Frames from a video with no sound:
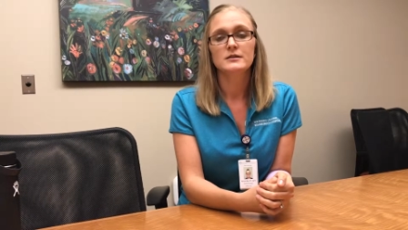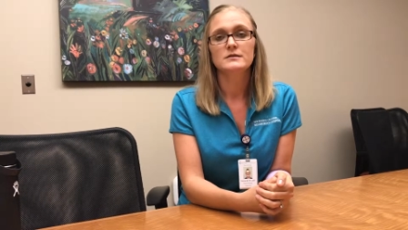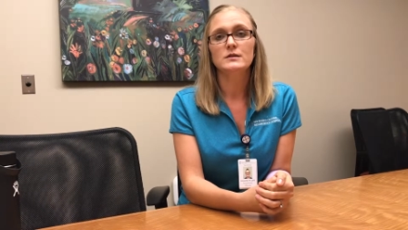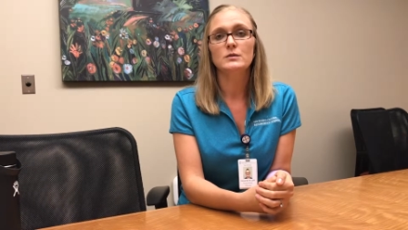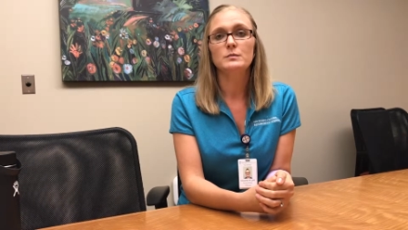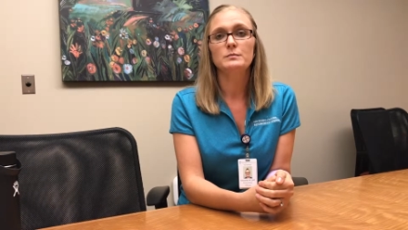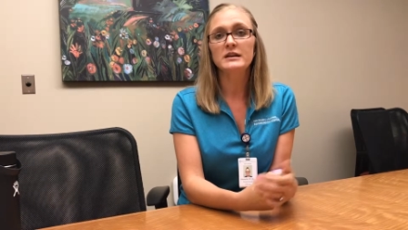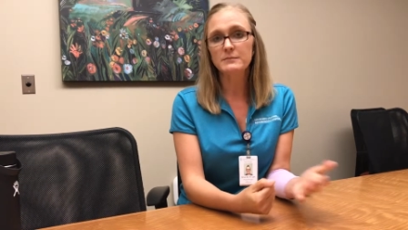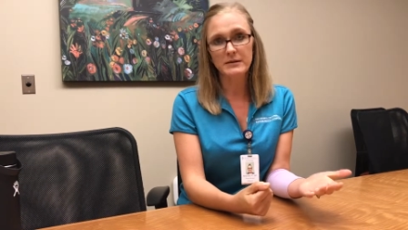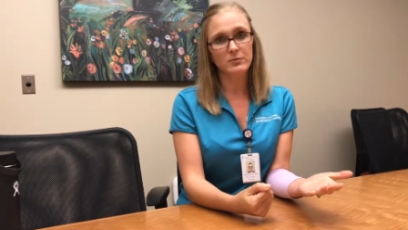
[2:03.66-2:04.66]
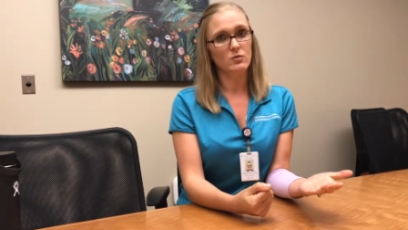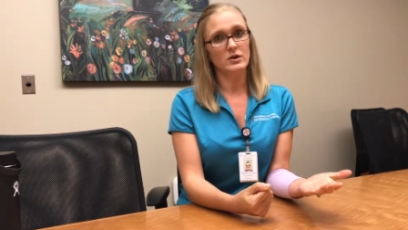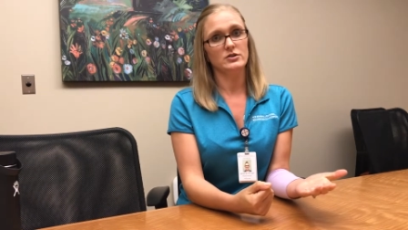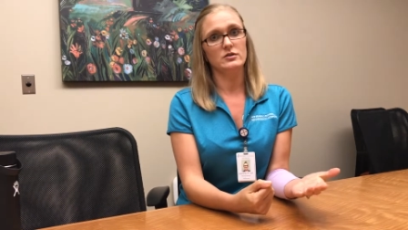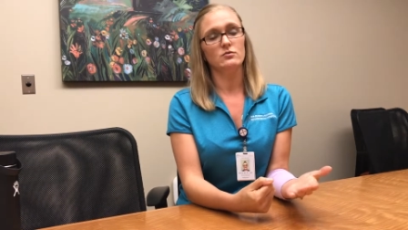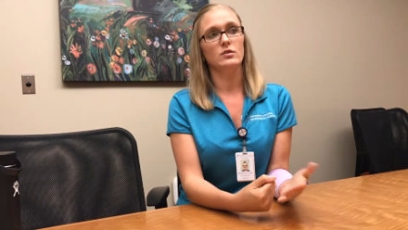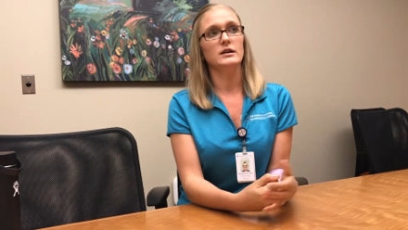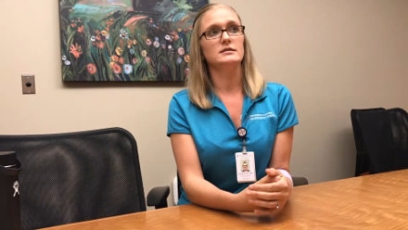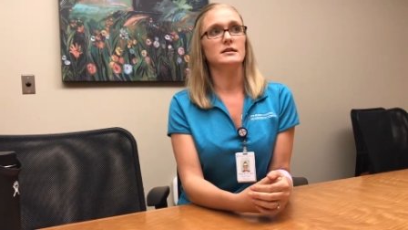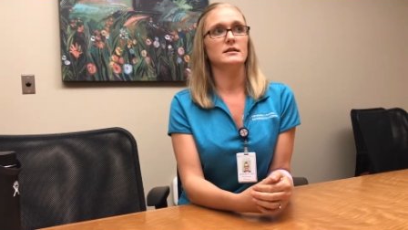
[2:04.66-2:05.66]
So many people wonder,
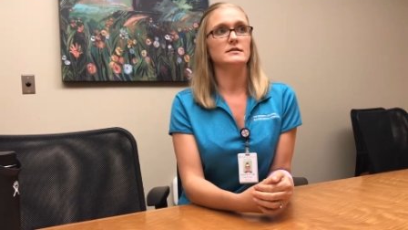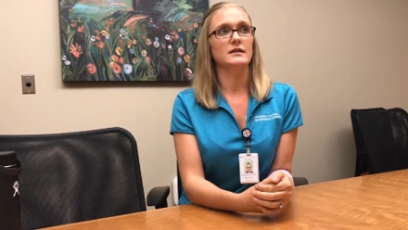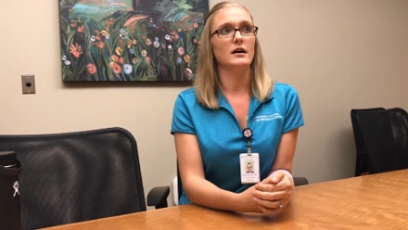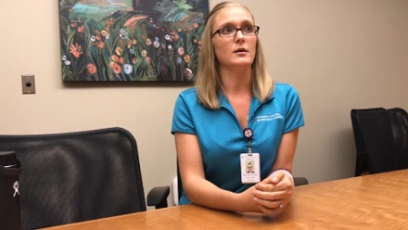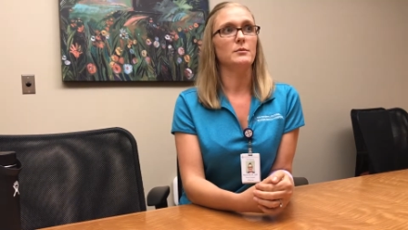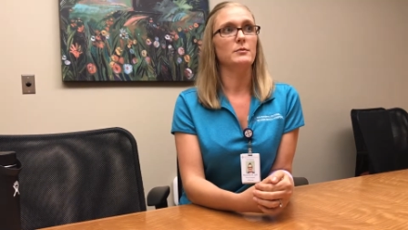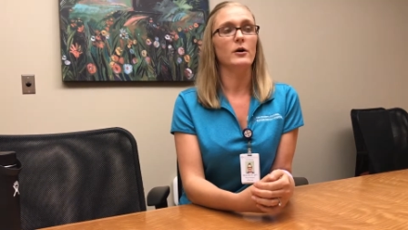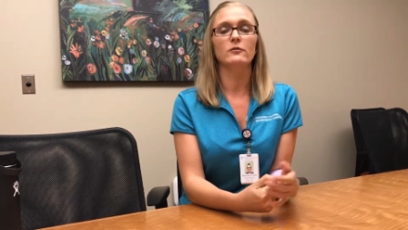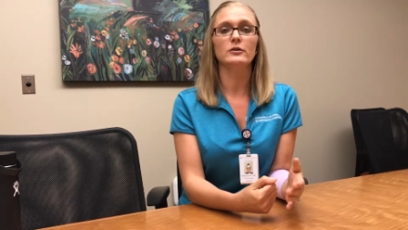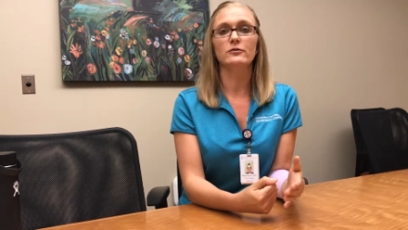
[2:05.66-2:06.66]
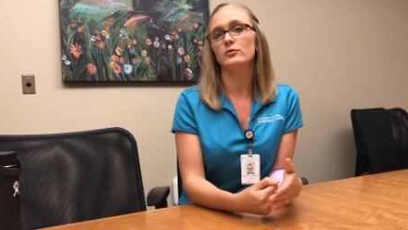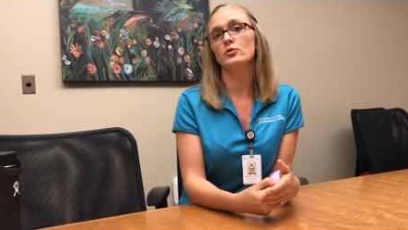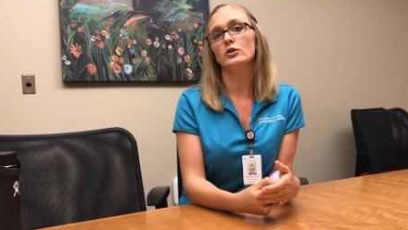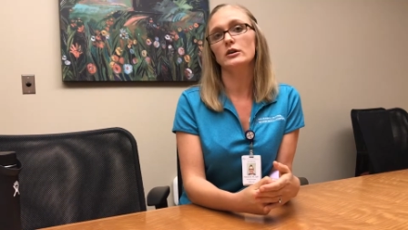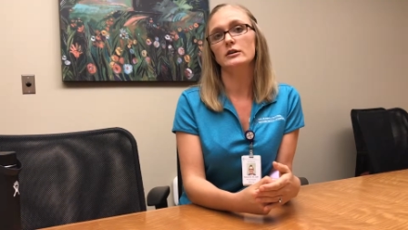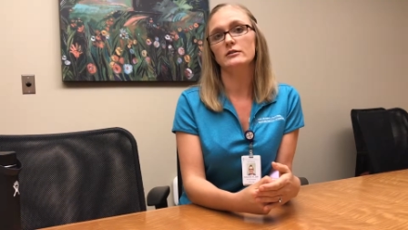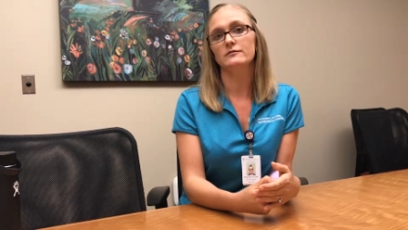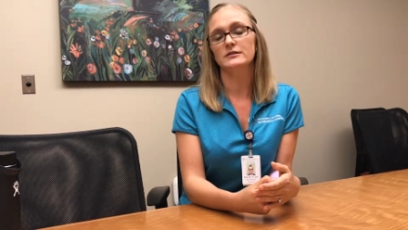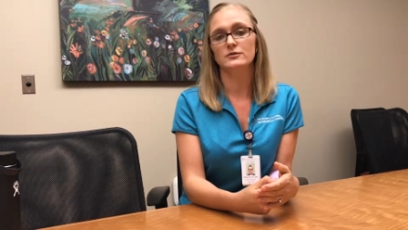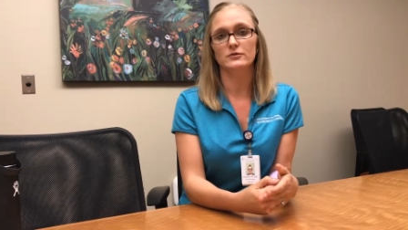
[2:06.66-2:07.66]
what does a pelvic floor
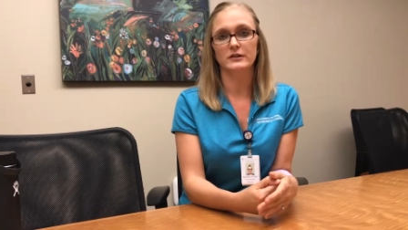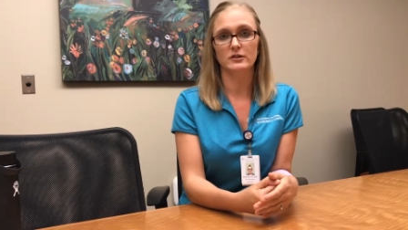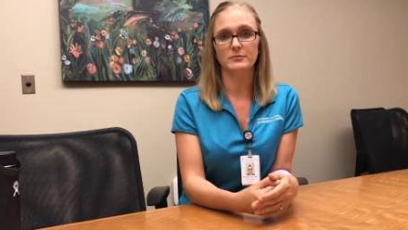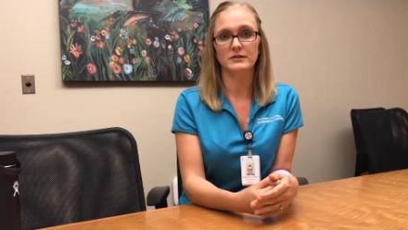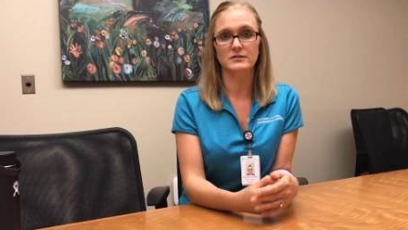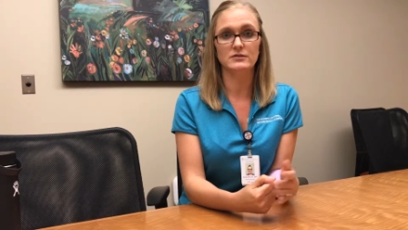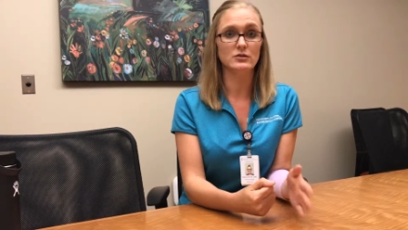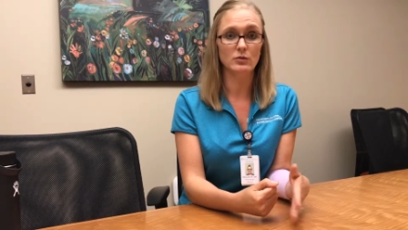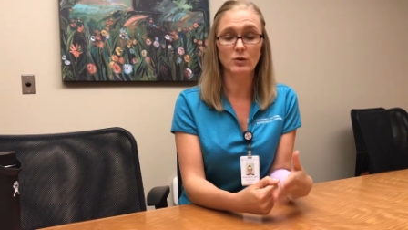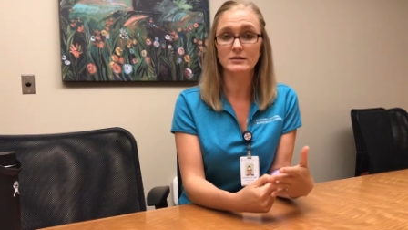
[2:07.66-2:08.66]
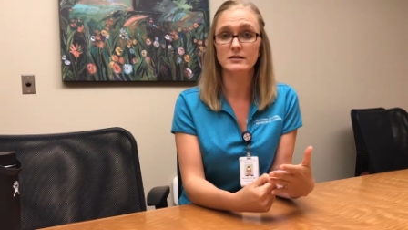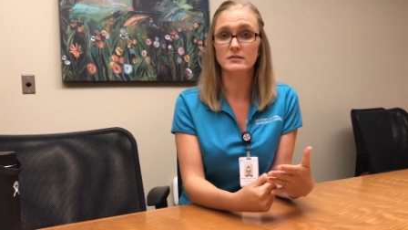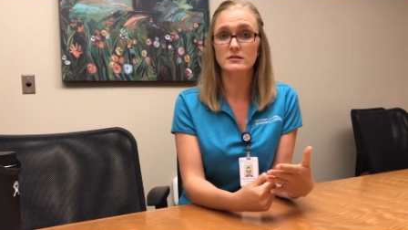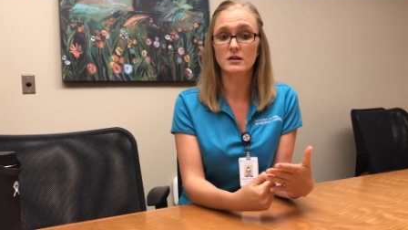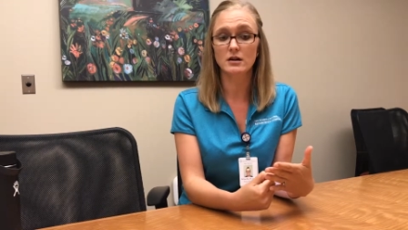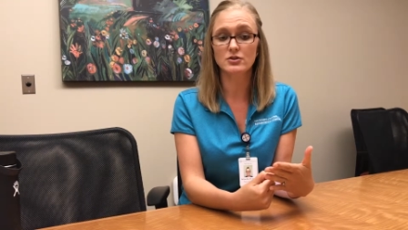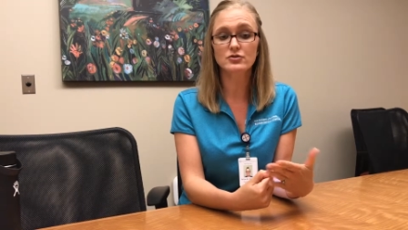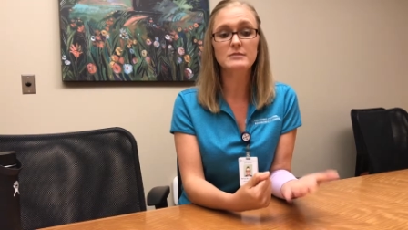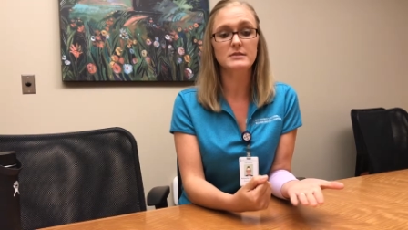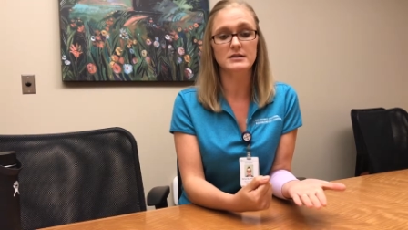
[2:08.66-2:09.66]
physical therapist do, and what does
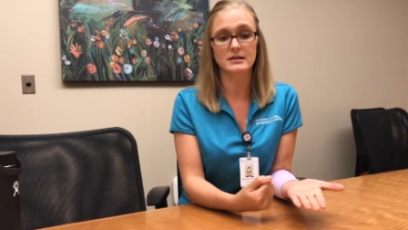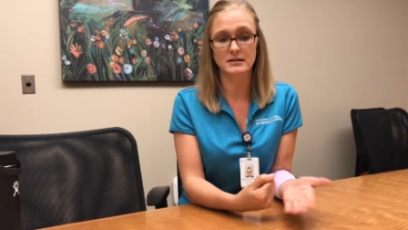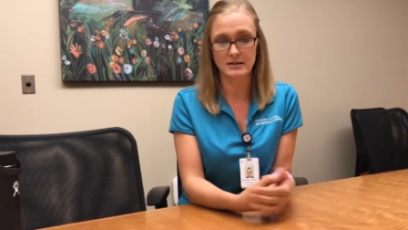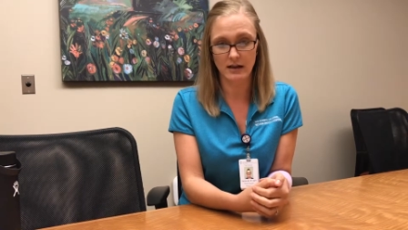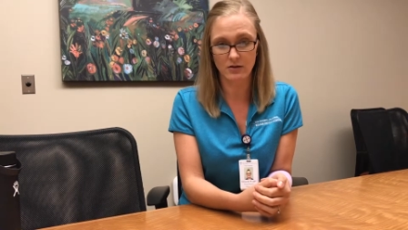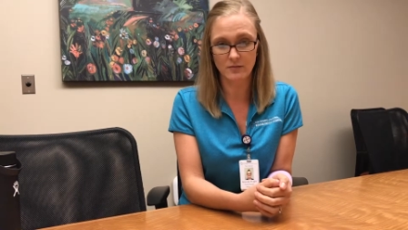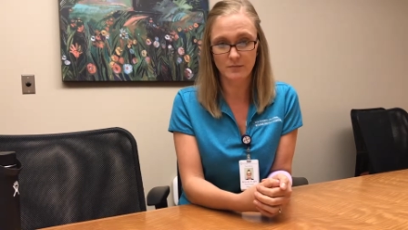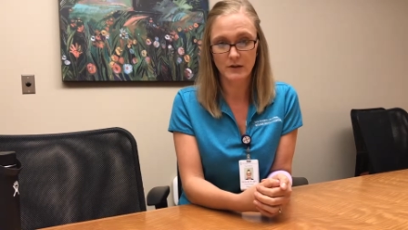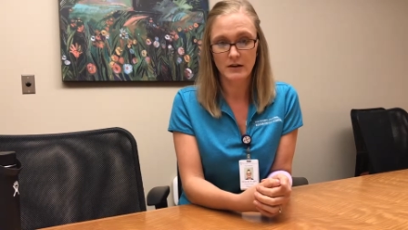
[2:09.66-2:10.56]
treatment entail?